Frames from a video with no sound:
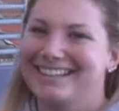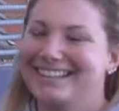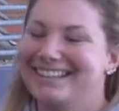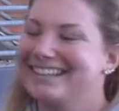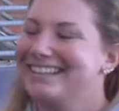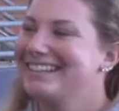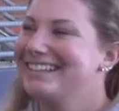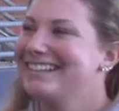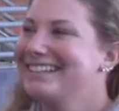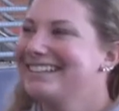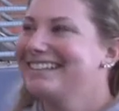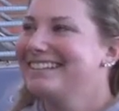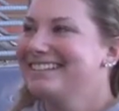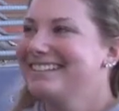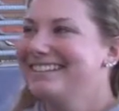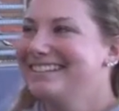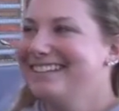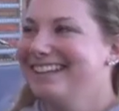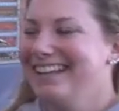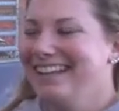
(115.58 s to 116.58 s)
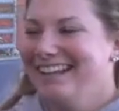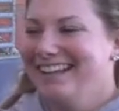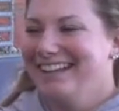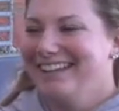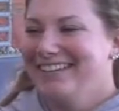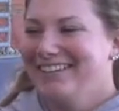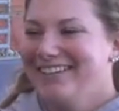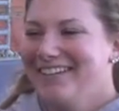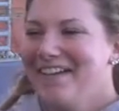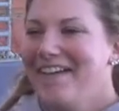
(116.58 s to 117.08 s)

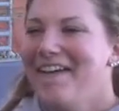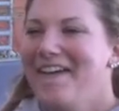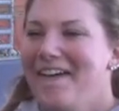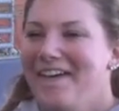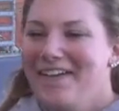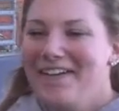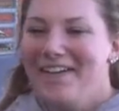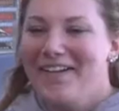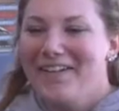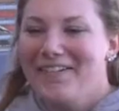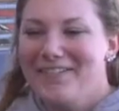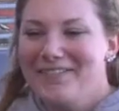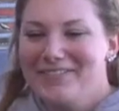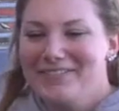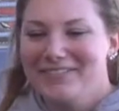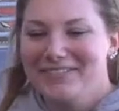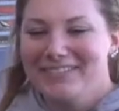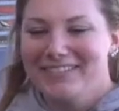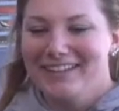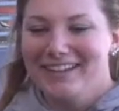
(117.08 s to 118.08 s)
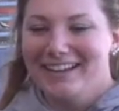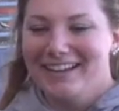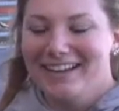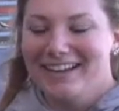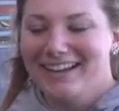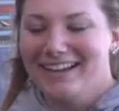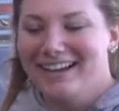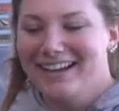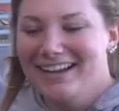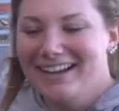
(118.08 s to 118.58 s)

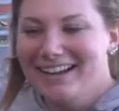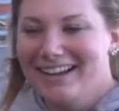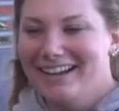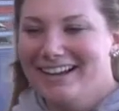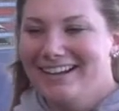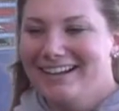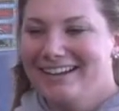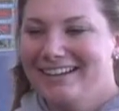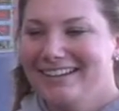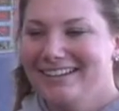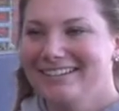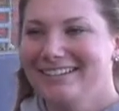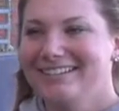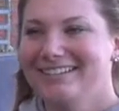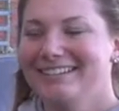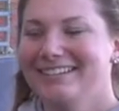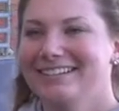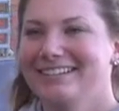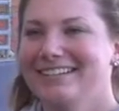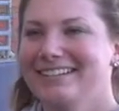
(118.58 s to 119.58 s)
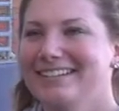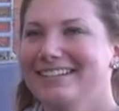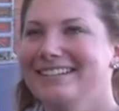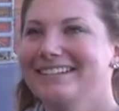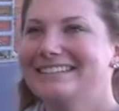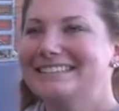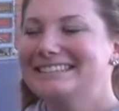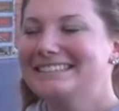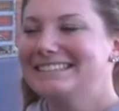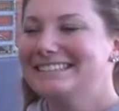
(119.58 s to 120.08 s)

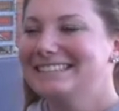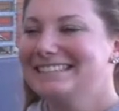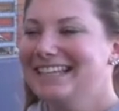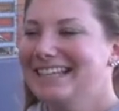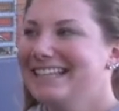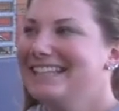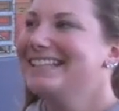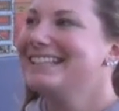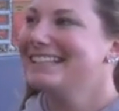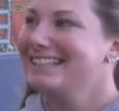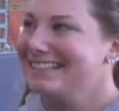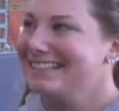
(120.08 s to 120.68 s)
This person isn't speaking.